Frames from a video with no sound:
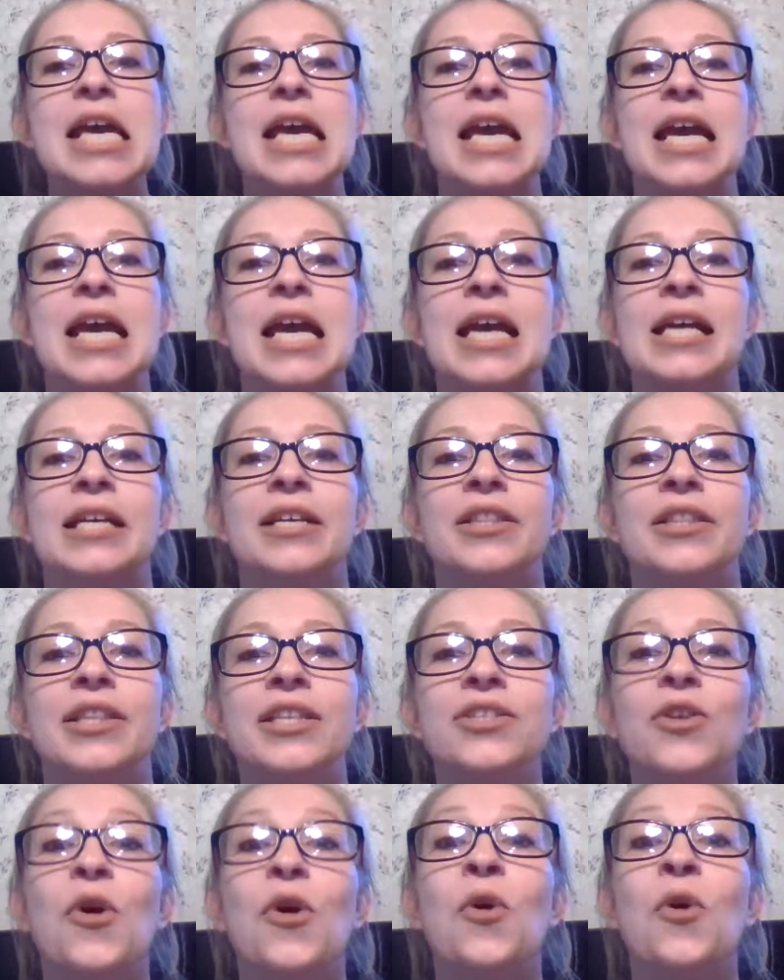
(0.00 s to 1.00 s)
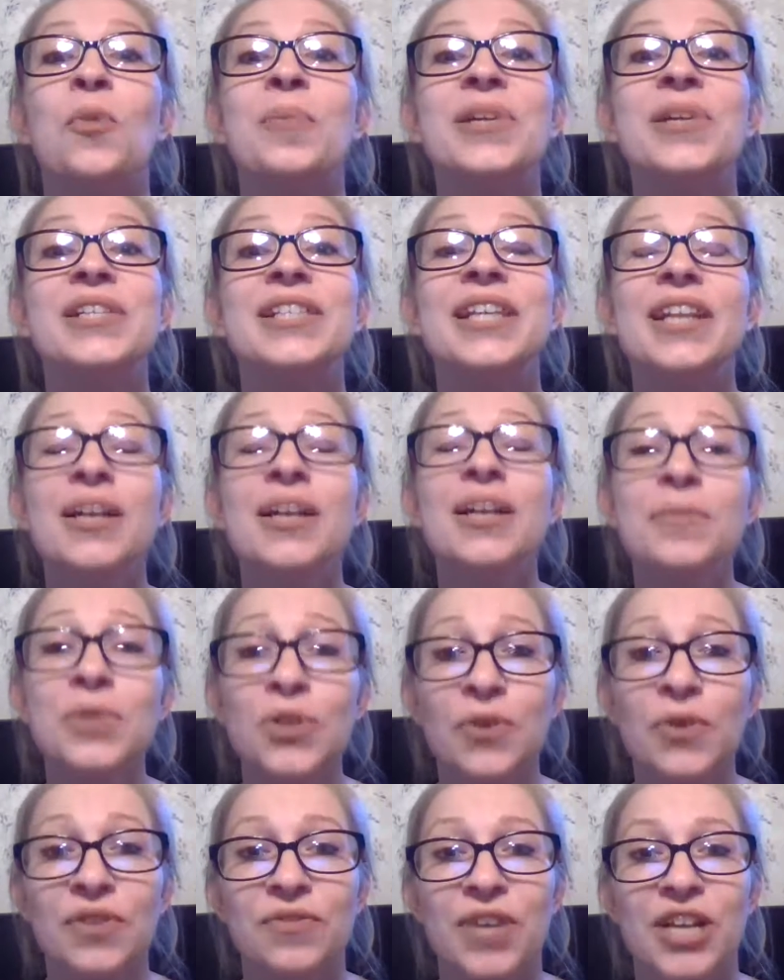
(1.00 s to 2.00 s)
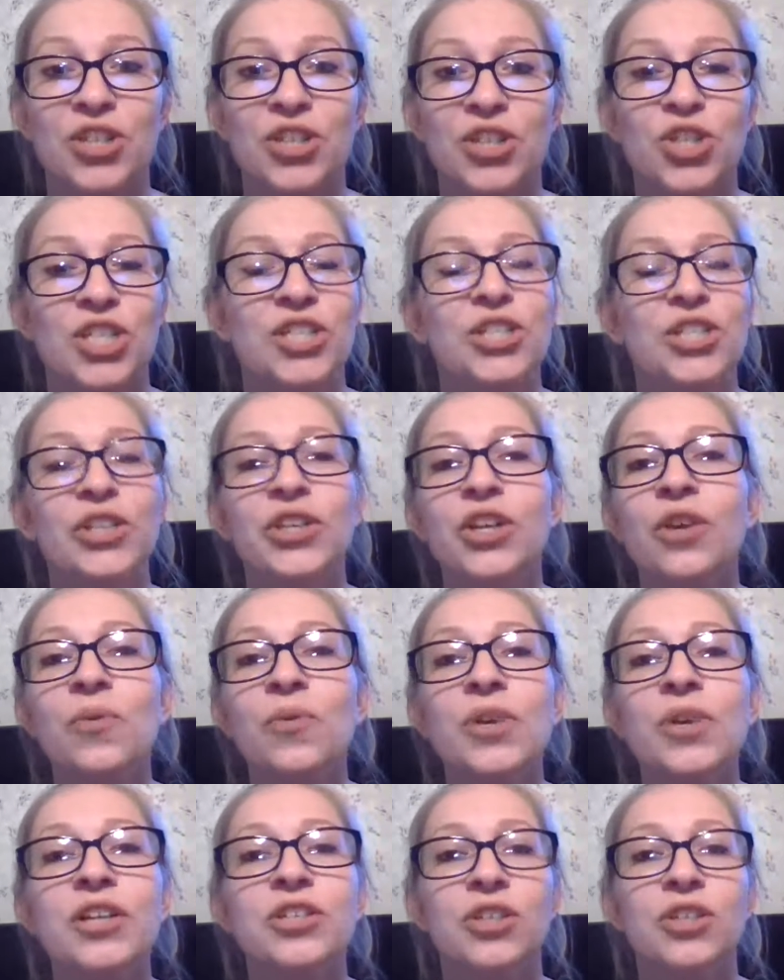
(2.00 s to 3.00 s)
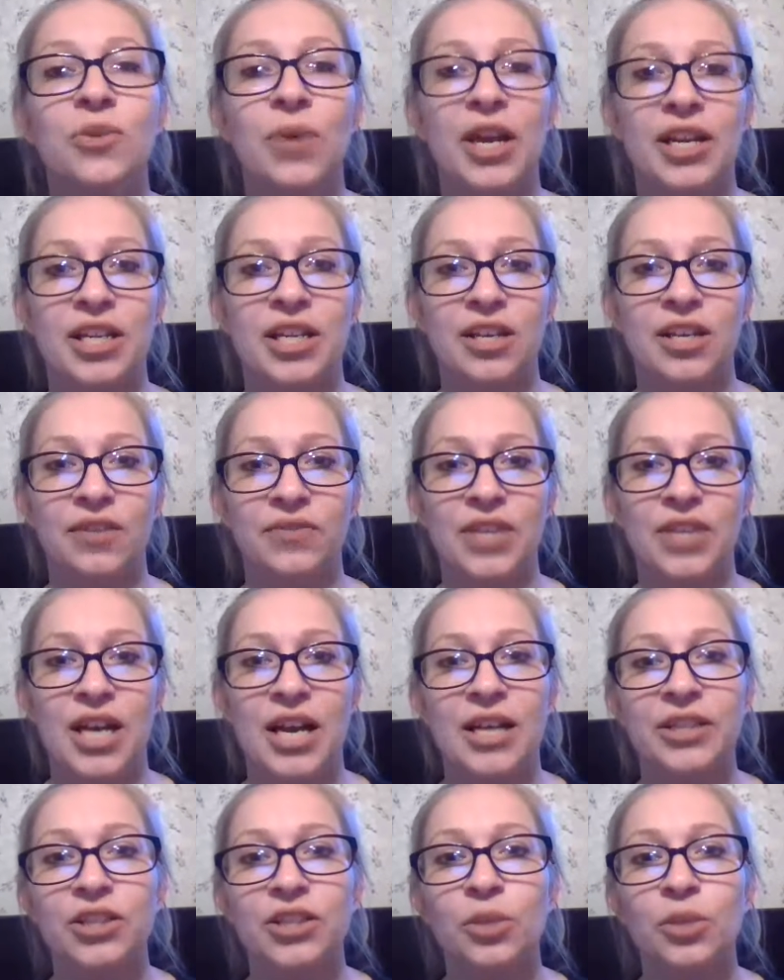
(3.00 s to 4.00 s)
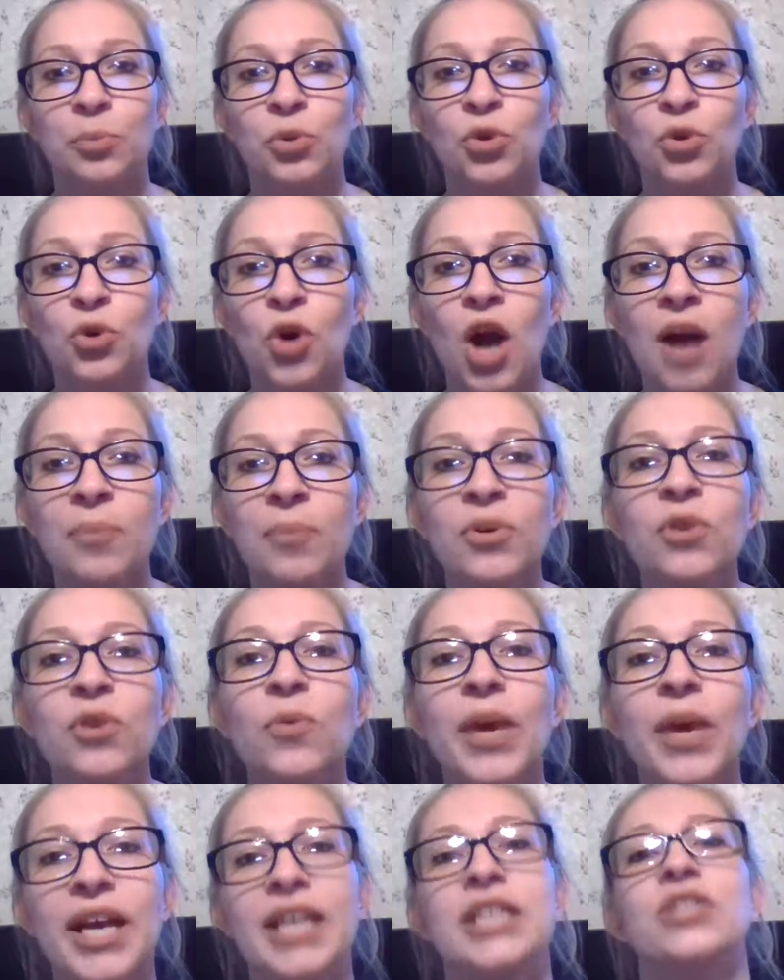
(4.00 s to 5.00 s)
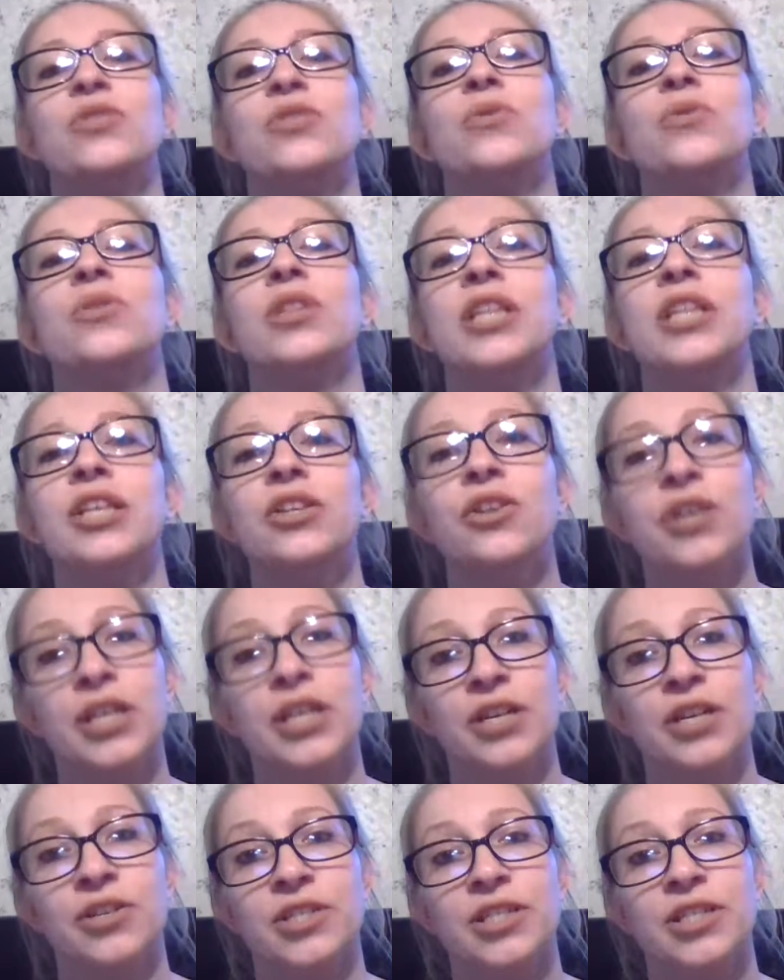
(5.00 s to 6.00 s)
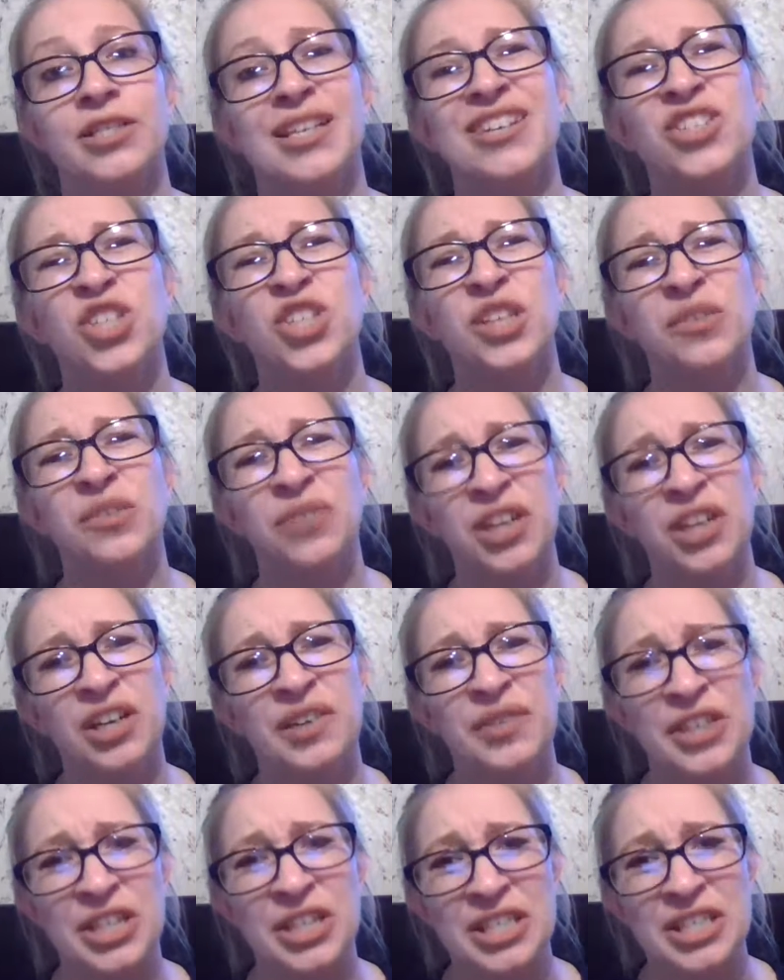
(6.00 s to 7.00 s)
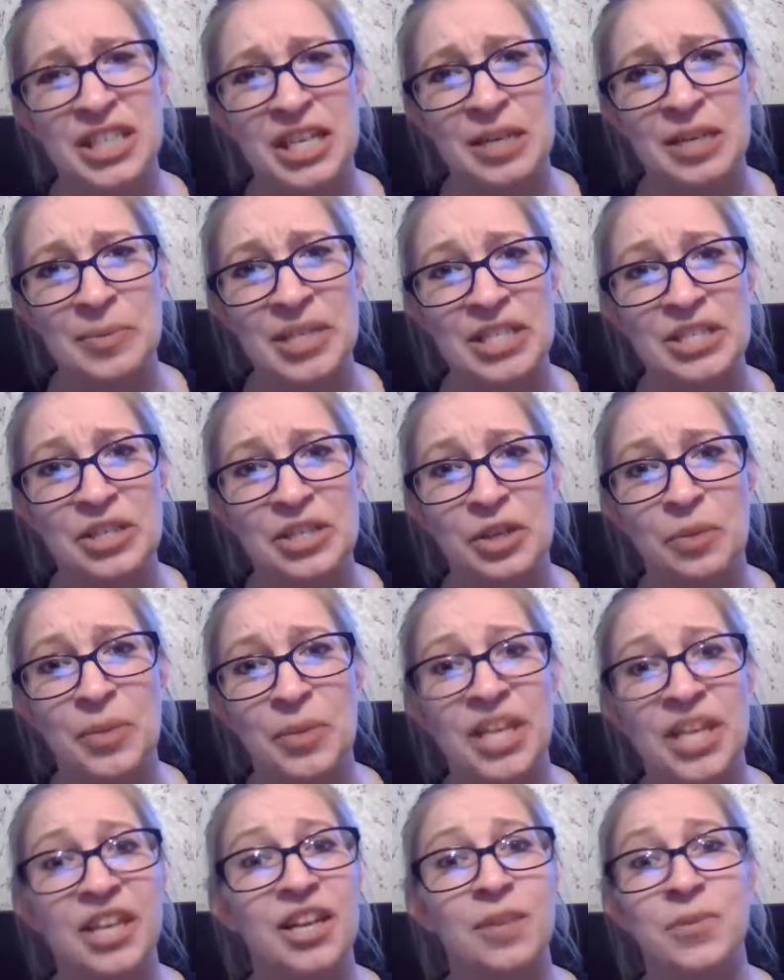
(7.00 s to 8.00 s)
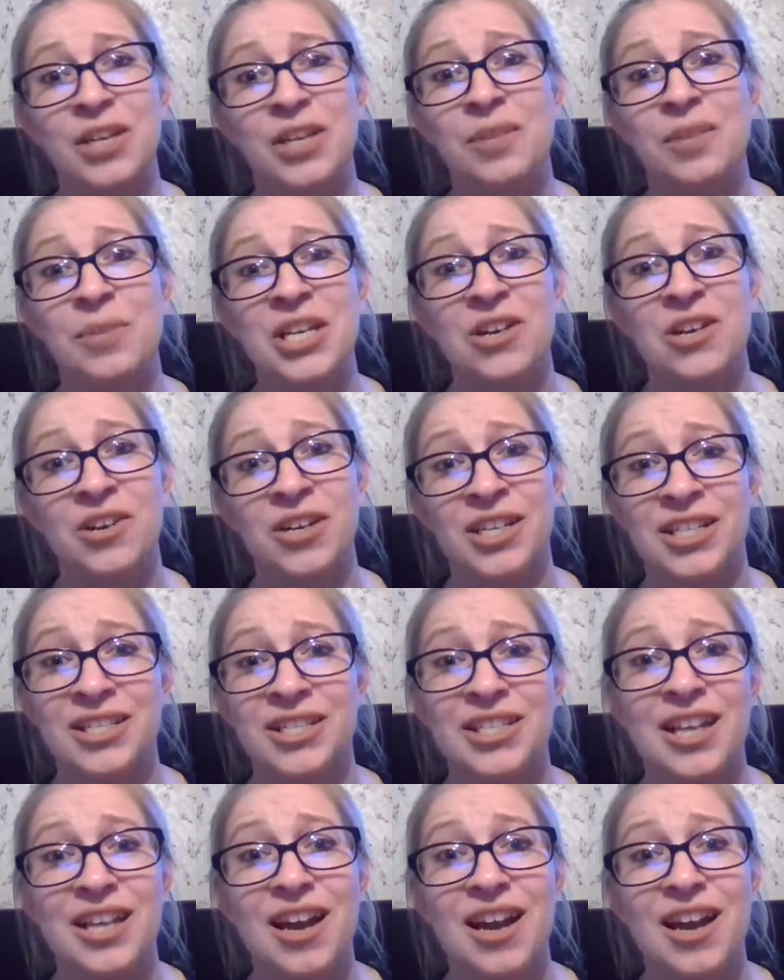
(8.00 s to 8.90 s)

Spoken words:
And this opens it up to infection. So you don't want to do any of that. The proper way to clean your ears is actually very, very time consuming. And I'm going to be honest,